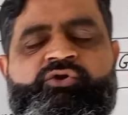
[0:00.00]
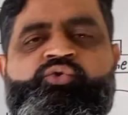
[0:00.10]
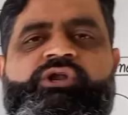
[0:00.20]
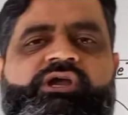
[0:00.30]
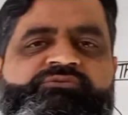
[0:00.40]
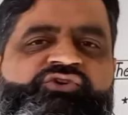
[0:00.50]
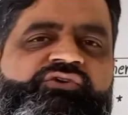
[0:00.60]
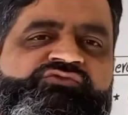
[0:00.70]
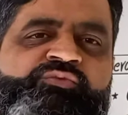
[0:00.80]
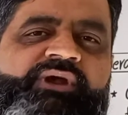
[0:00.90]
two types
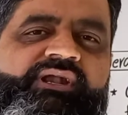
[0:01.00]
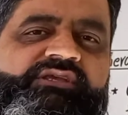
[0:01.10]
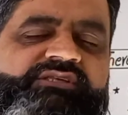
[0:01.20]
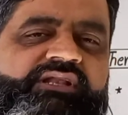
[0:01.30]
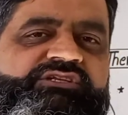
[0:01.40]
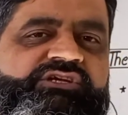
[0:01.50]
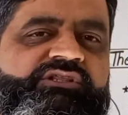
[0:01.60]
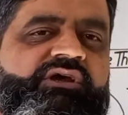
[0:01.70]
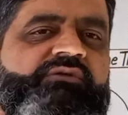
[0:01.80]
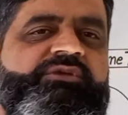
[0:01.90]
of somatic cell gene
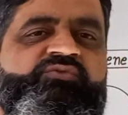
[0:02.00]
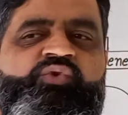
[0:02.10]
therapy.